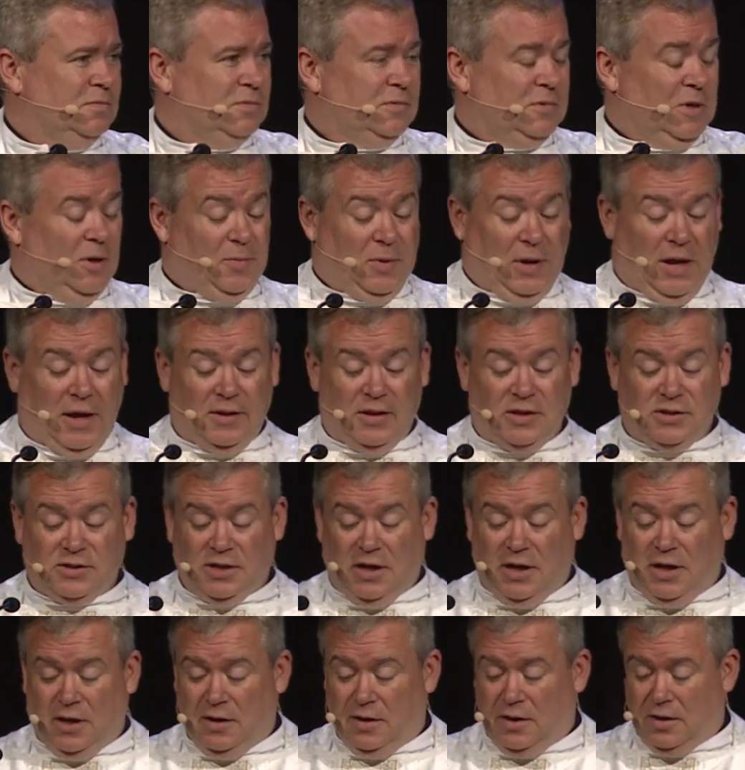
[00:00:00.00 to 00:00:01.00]
And began to
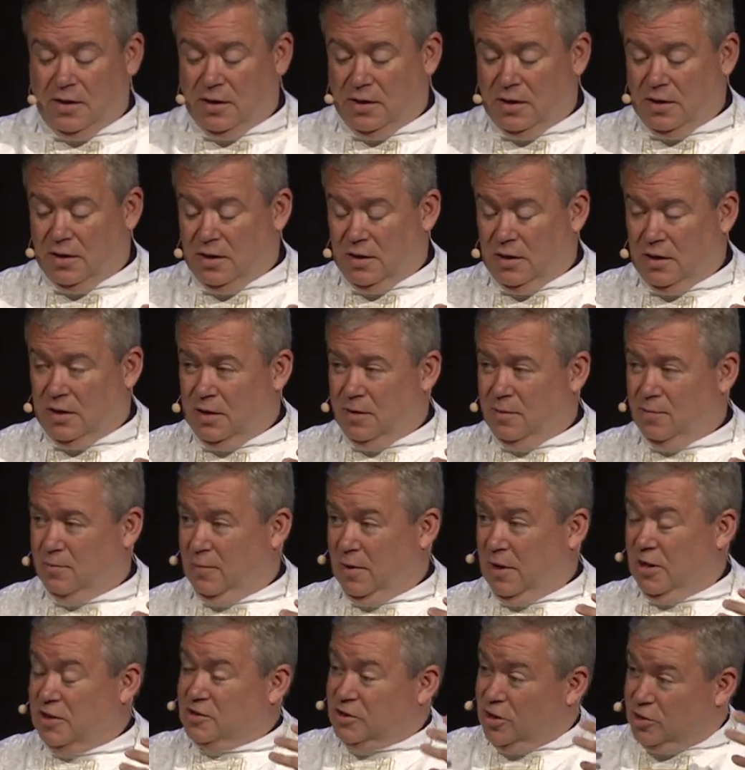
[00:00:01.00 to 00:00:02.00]
say,
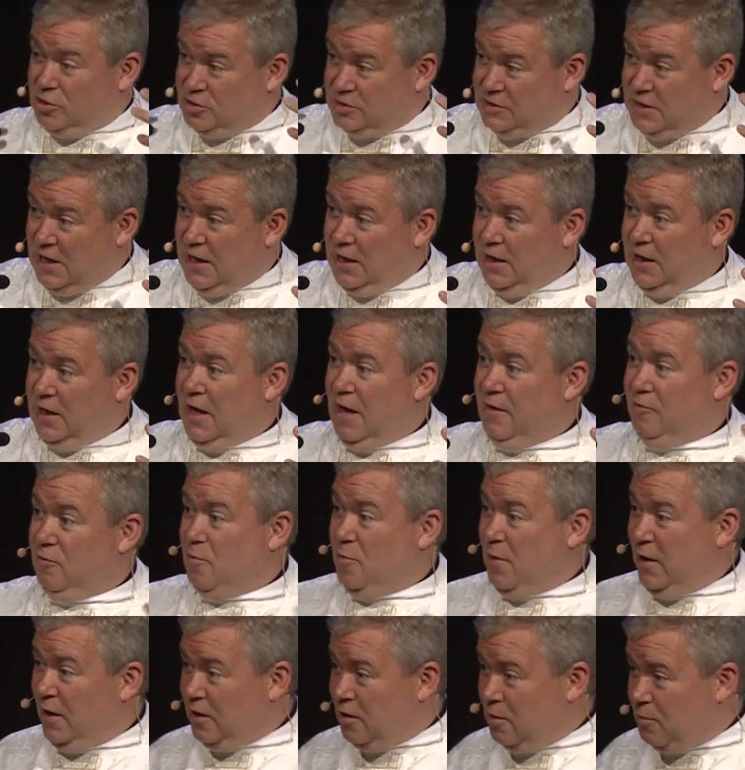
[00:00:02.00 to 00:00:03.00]
because understanding, having
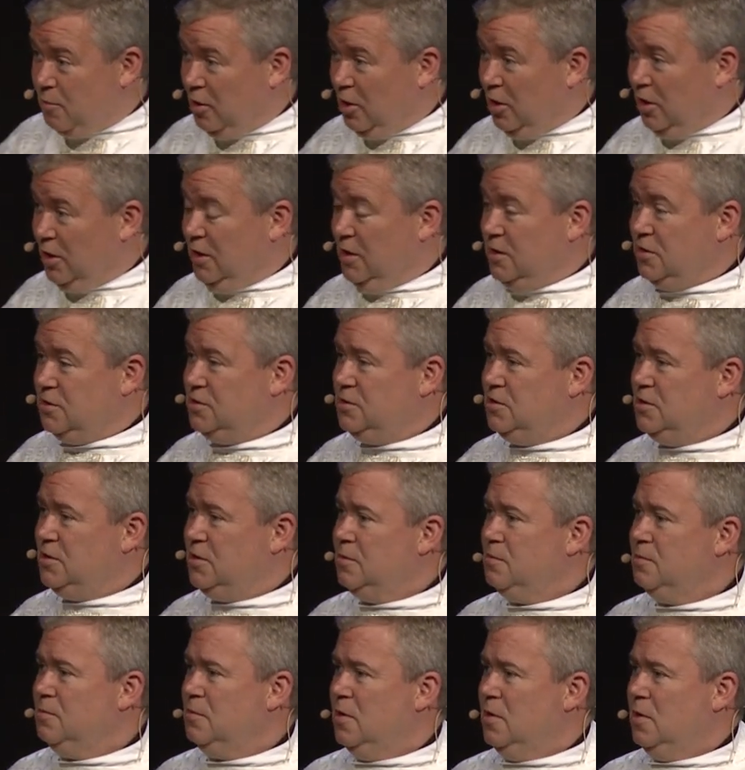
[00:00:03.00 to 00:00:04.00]
been in the Middle East,
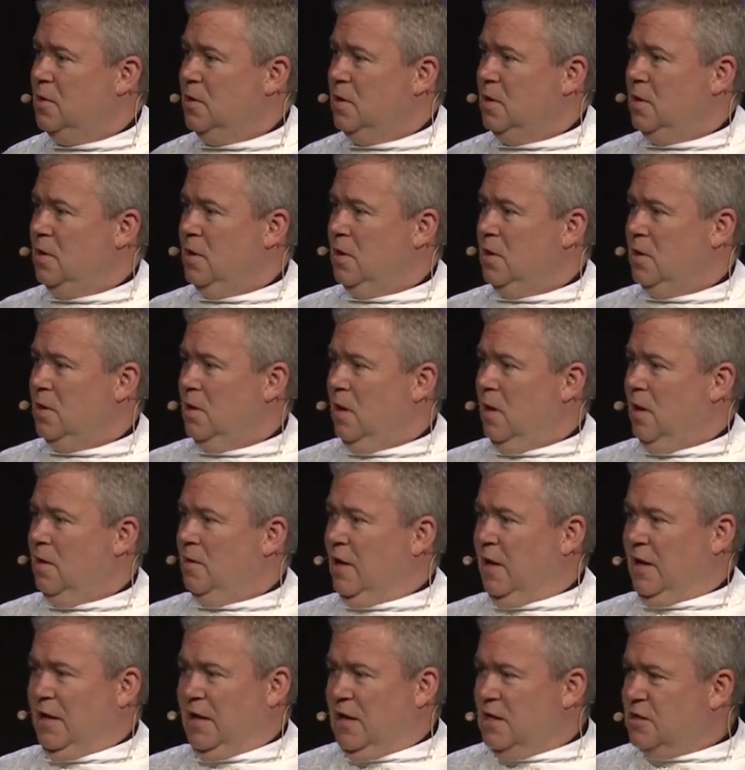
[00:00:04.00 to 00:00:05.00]

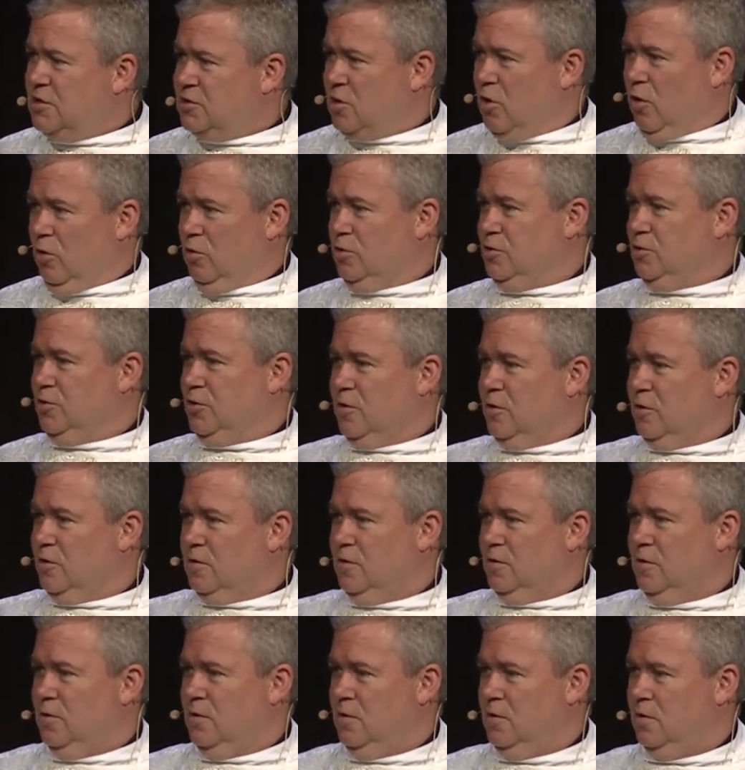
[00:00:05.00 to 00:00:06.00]
that in his culture,
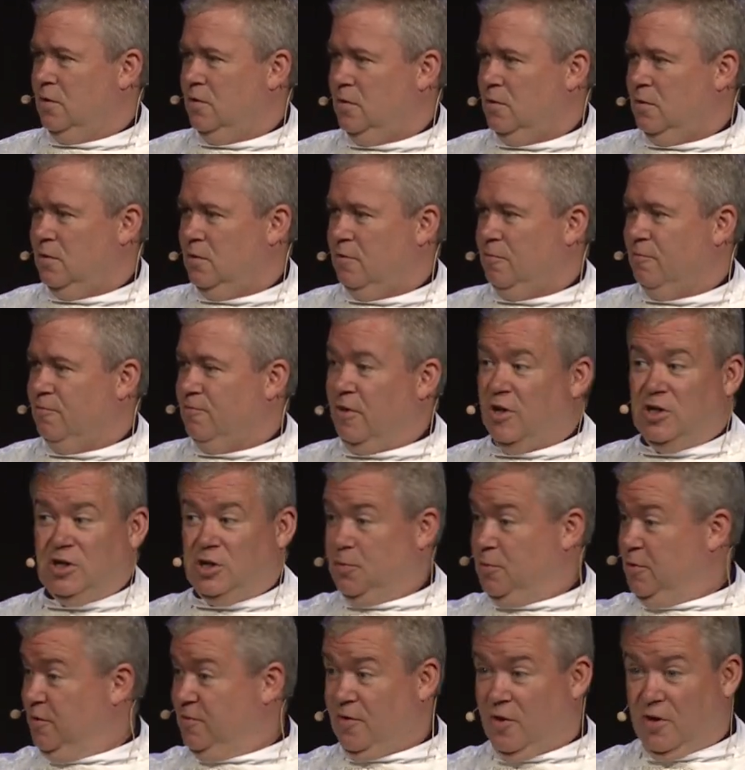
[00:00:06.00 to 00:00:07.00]

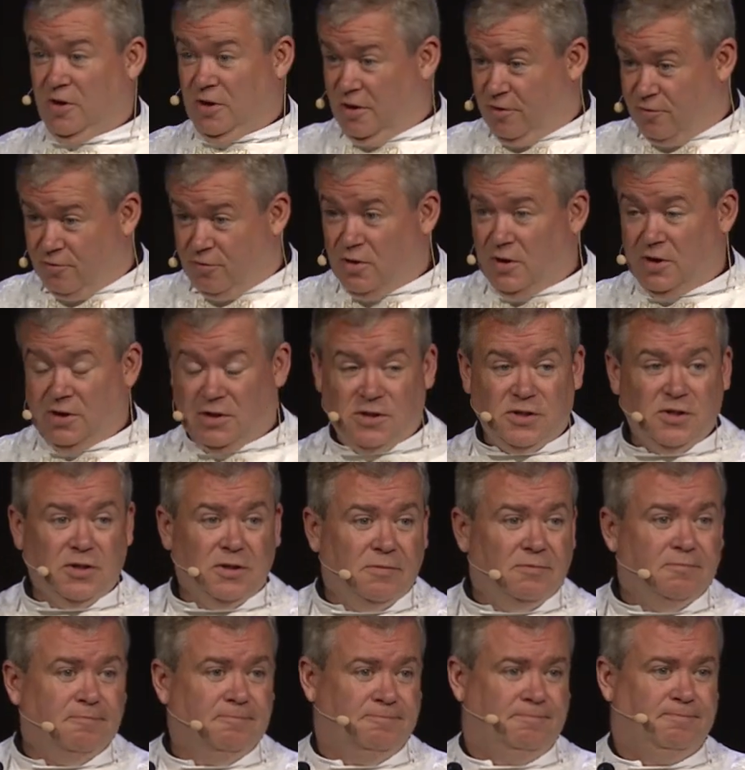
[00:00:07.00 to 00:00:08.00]
friendship is very different.
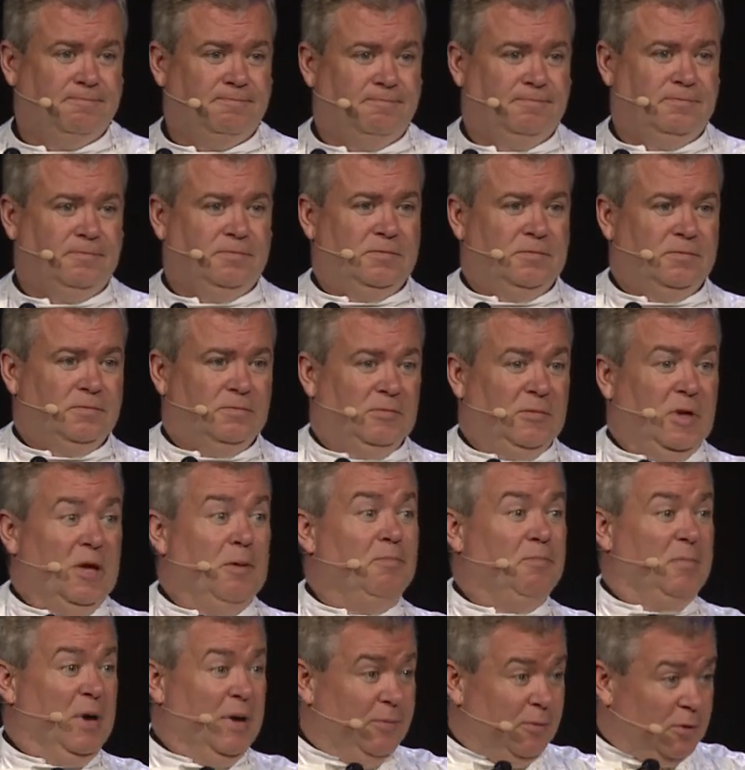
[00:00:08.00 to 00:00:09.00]

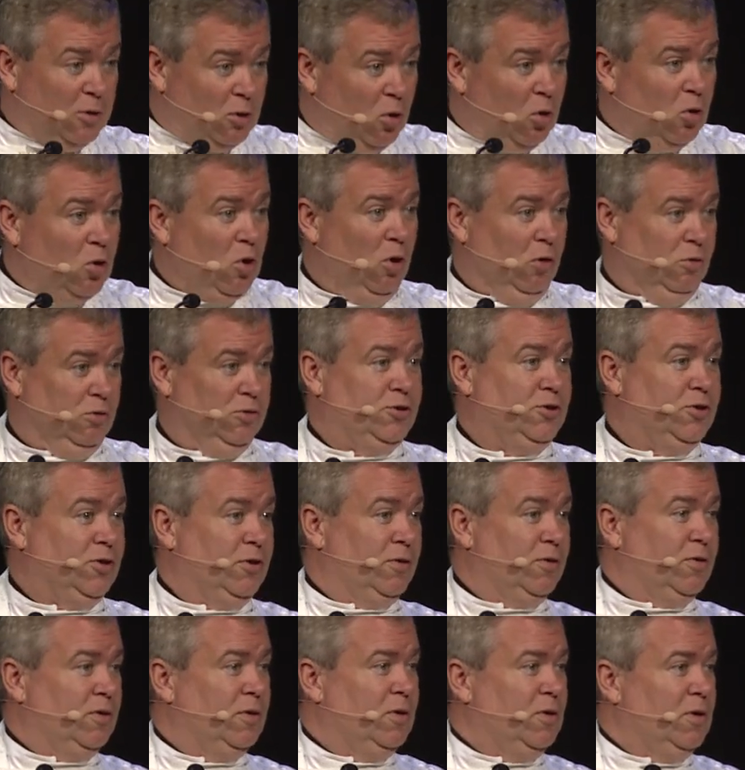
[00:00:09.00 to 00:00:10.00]
In biblical
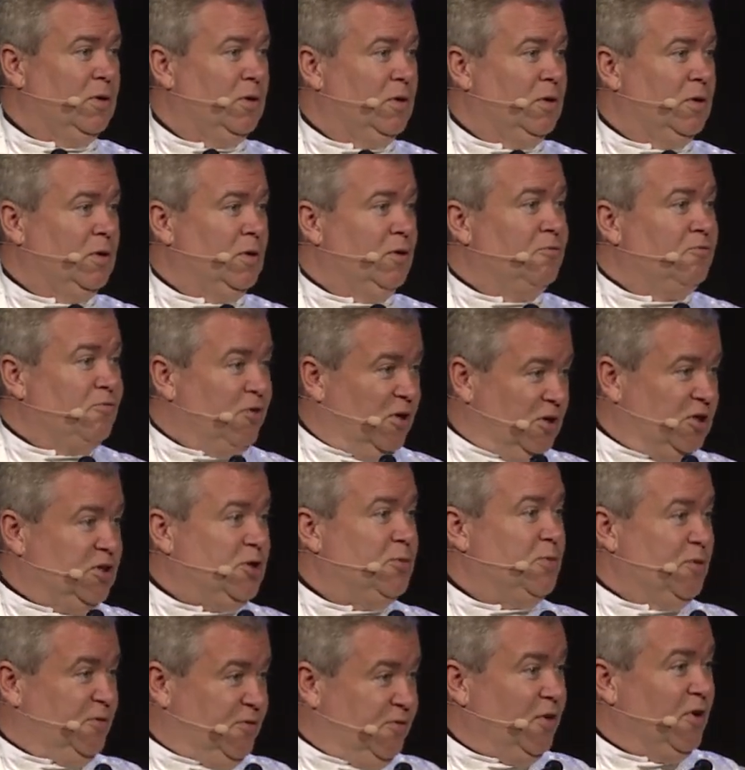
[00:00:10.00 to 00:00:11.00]
culture,
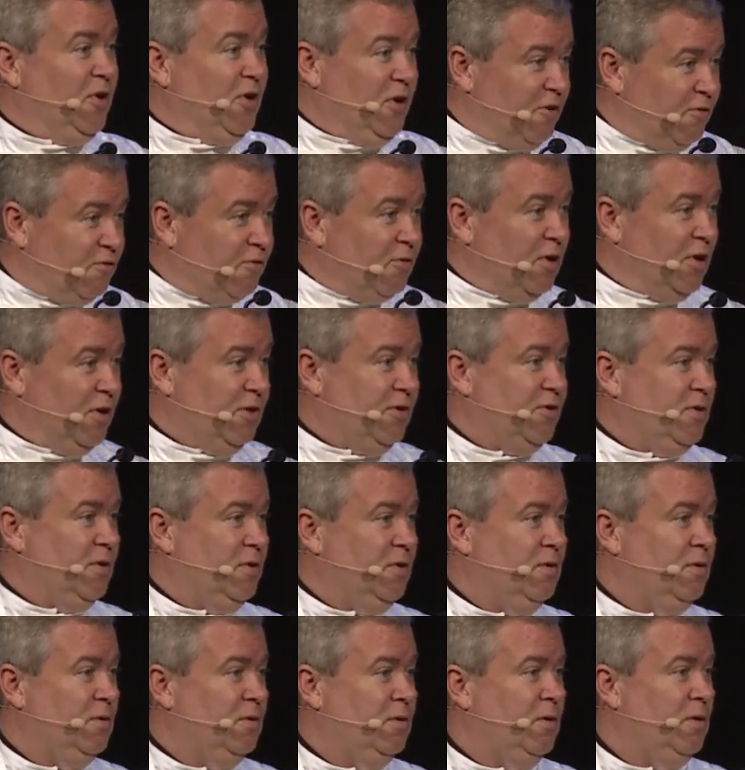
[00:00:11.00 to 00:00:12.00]
friendship is very different.
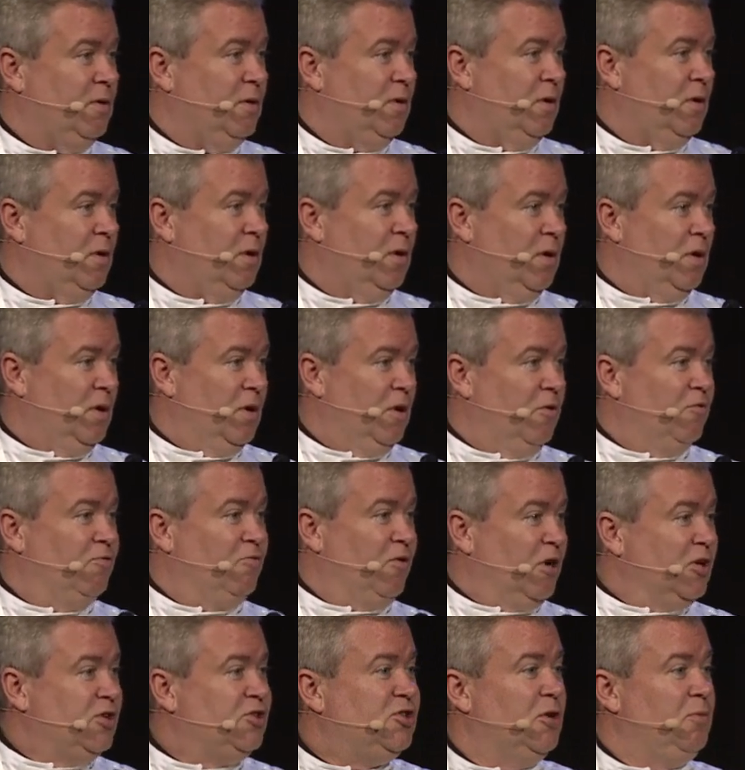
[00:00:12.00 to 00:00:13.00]

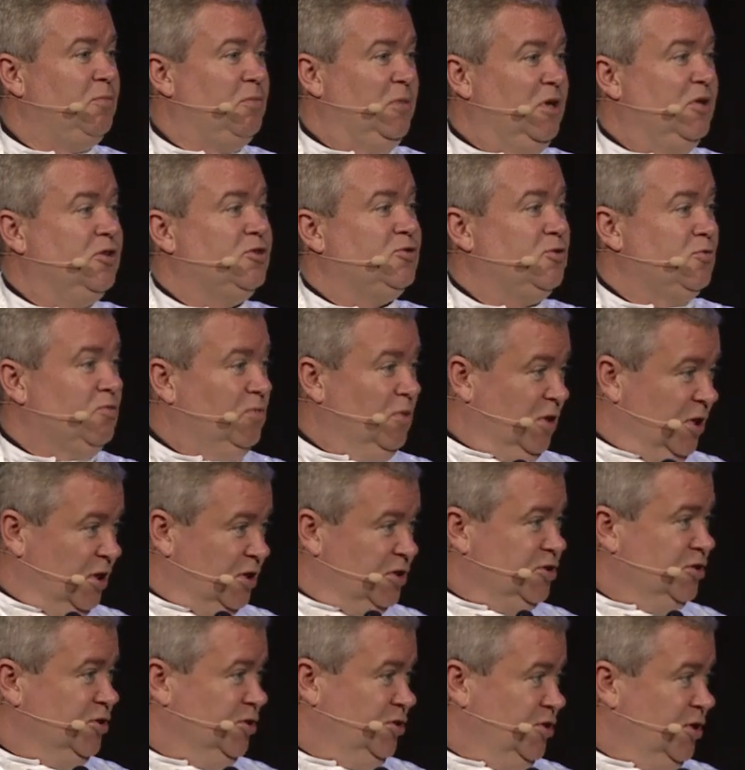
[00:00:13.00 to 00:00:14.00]
Friendship means
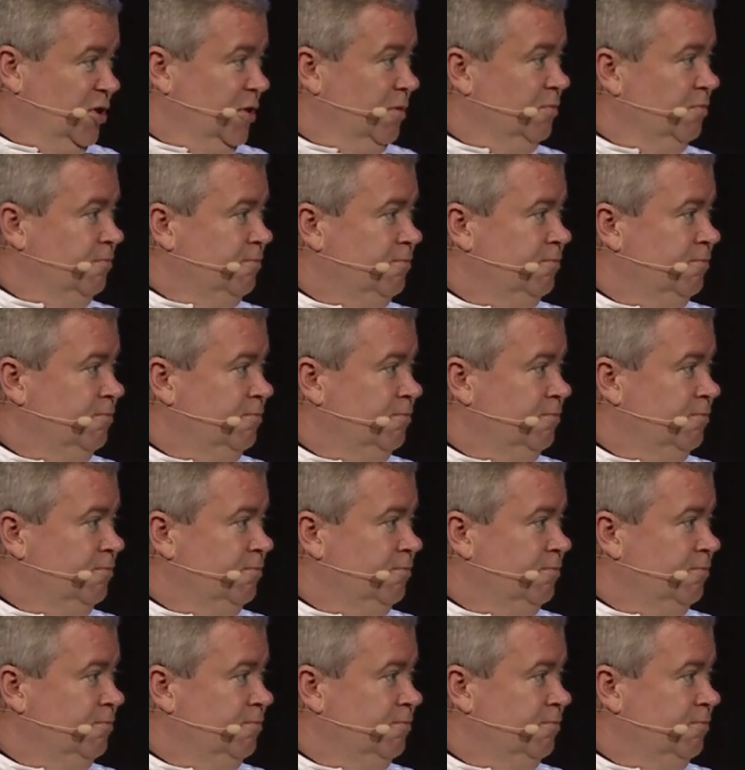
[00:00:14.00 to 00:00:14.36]
relationship,